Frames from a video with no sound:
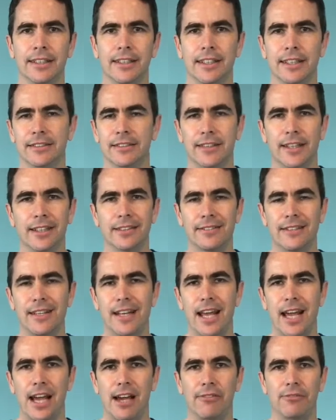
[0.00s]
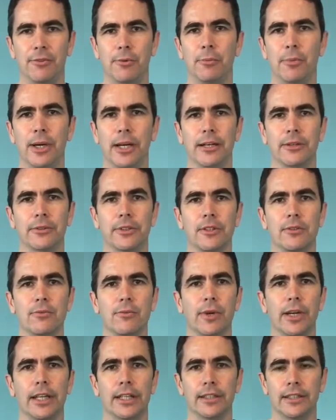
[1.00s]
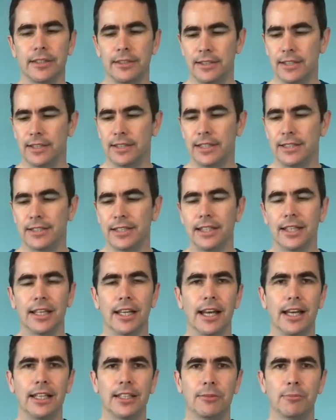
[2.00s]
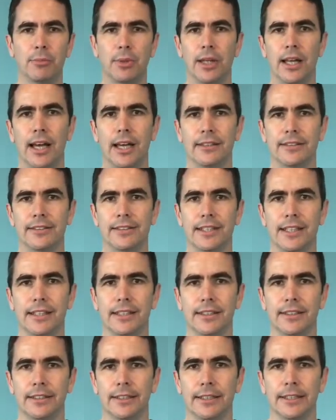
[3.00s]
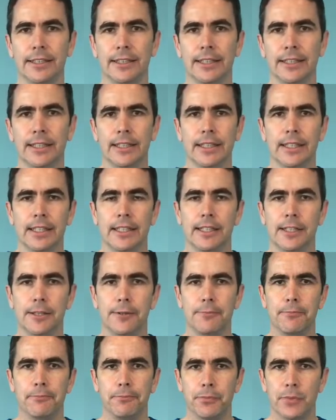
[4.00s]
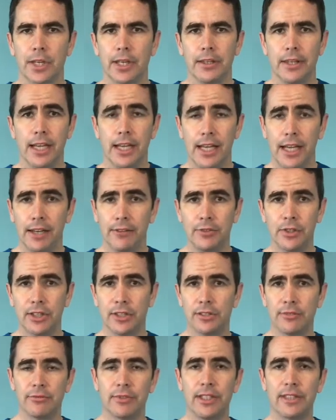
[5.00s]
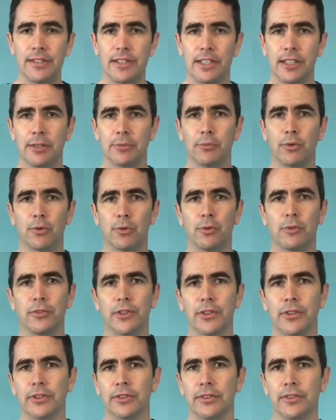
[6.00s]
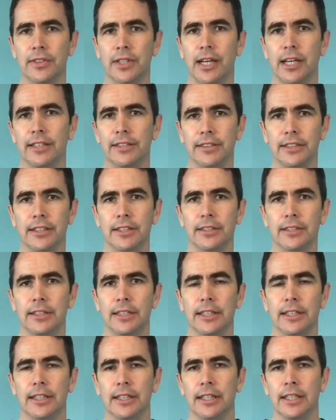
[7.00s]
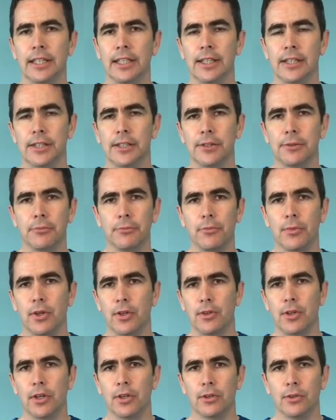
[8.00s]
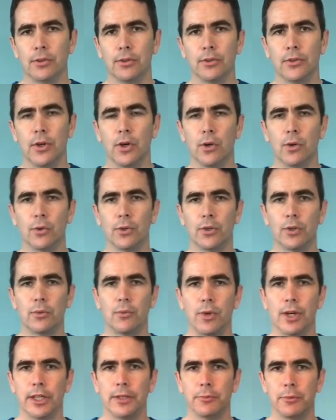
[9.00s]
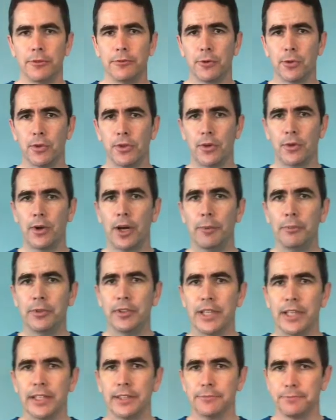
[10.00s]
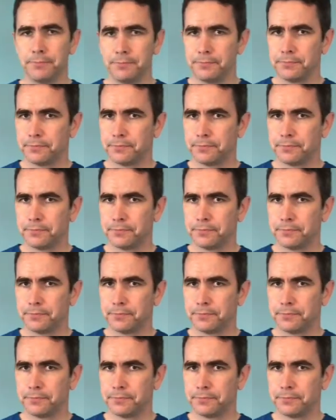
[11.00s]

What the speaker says: It's less than half a pound in weight. It's a light plastic. They have just recently improved on their sizing. The older one before their update